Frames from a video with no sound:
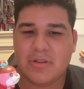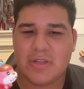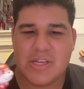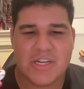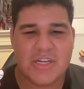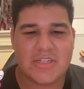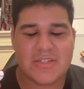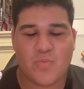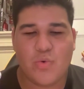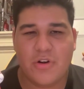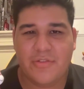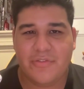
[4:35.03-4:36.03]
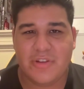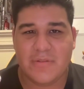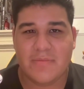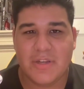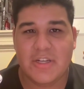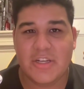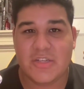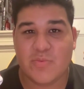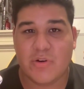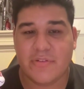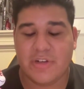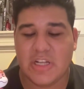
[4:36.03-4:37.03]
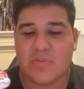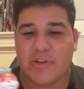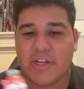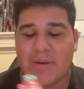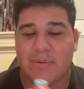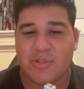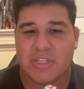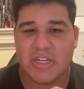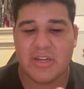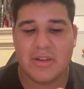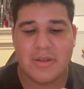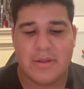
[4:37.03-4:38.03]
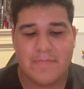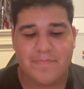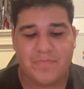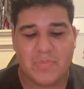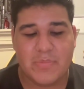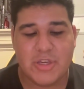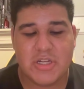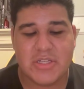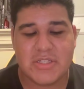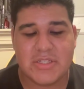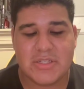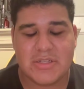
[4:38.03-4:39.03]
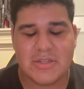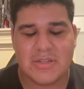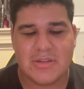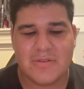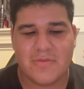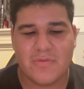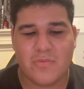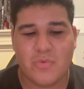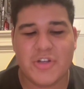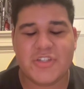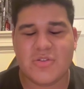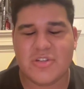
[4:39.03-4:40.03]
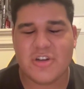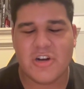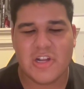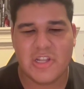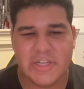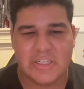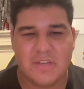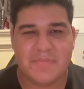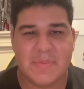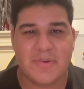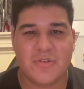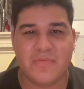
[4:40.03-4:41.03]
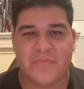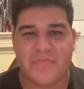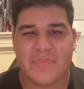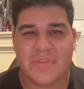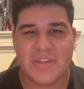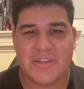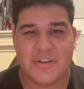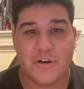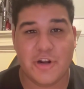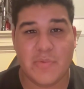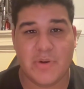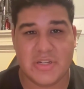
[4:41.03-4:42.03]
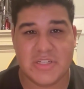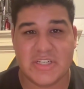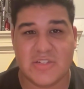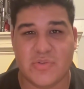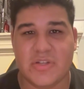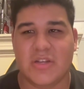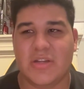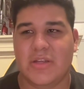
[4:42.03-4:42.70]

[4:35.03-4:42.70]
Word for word: It is worth it. It is worth it. That's one thing I will say. Because once you start collecting amiibo, you're going to want to stick to it.